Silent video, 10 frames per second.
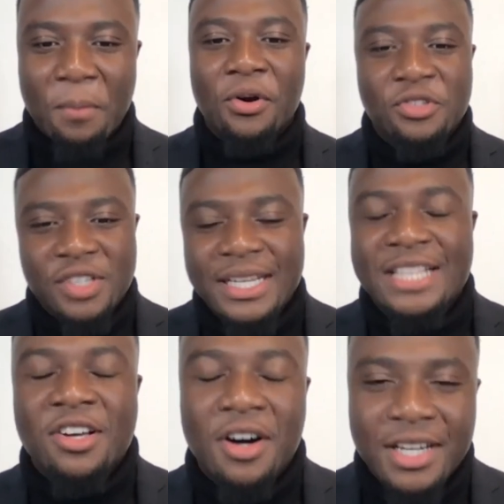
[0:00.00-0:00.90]
person
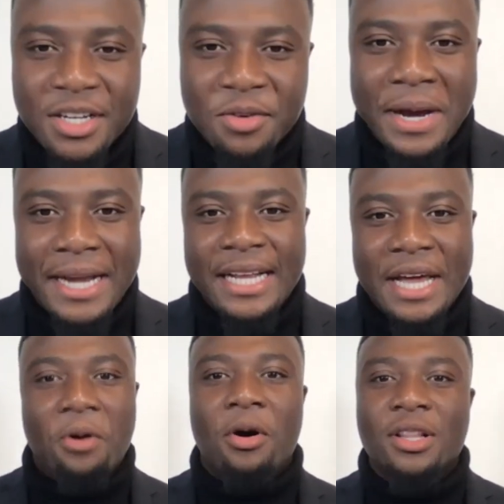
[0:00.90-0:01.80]
that's on here right
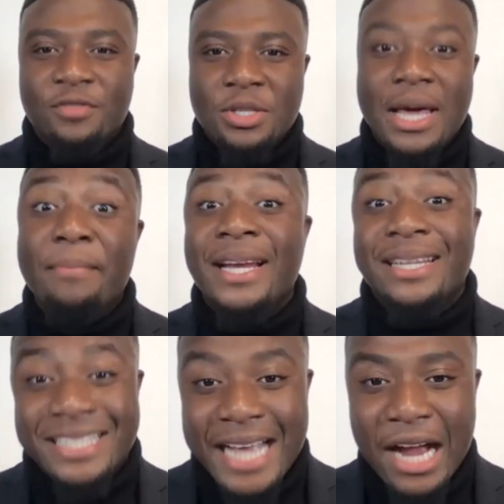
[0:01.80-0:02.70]
now, all of you that made
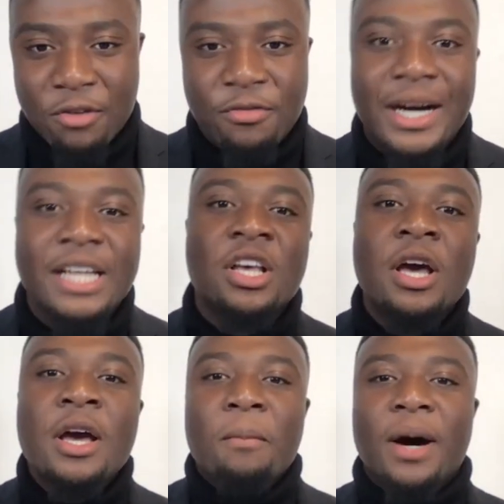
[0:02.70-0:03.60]
the sacrifice,
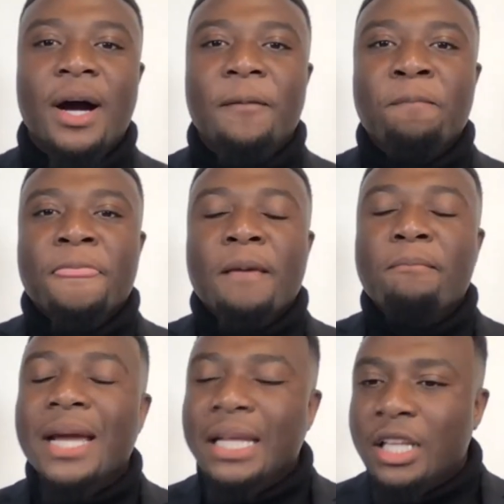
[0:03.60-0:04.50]
but
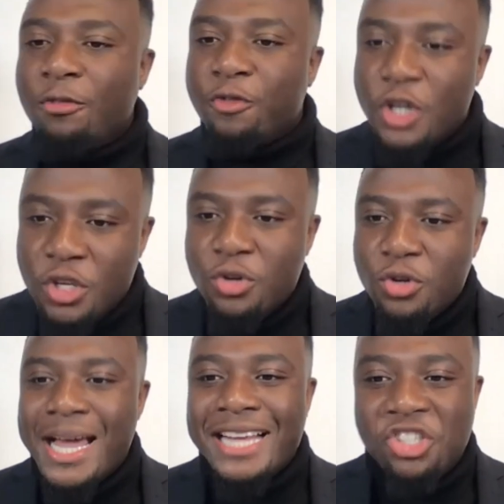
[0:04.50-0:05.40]
mainly for you
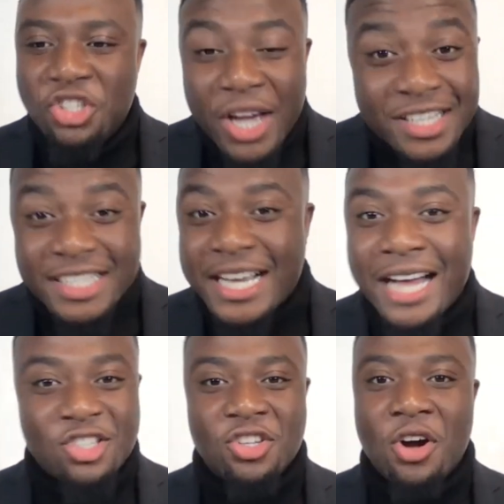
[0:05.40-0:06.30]
that just
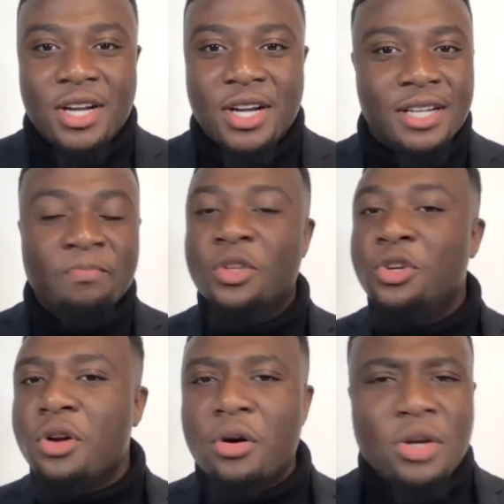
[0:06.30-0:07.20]
got started,
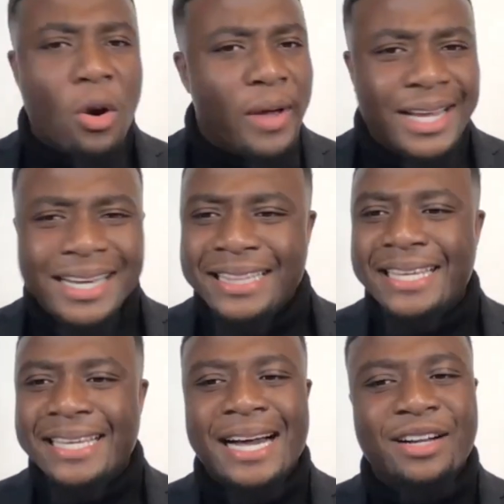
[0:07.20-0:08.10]
you don't know
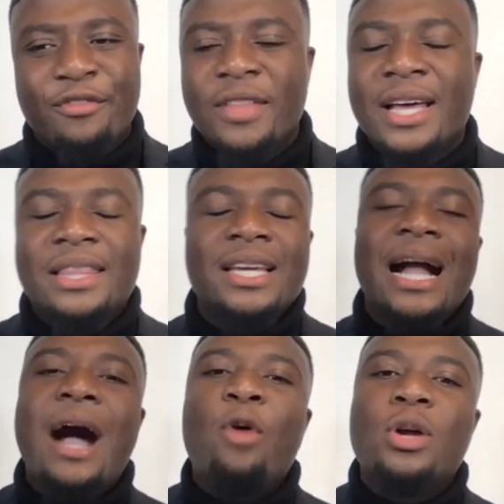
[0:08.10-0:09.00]
anything out of nothing,
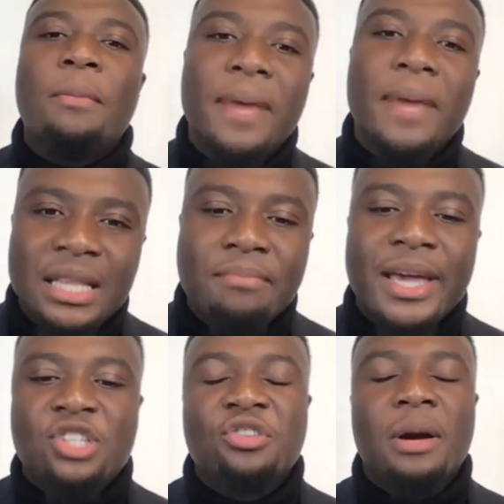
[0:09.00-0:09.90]
I wanna mainly
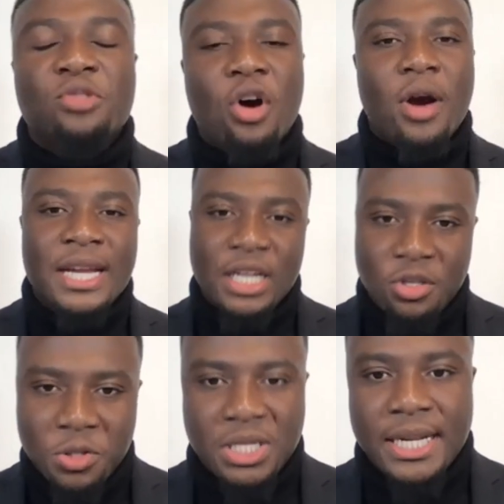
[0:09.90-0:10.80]
make sure I'm talking to
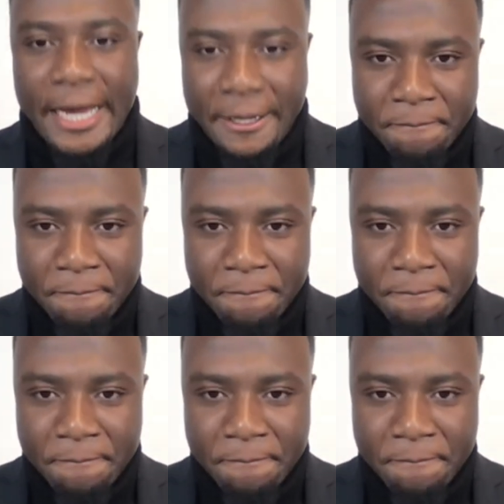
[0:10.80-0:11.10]
you today,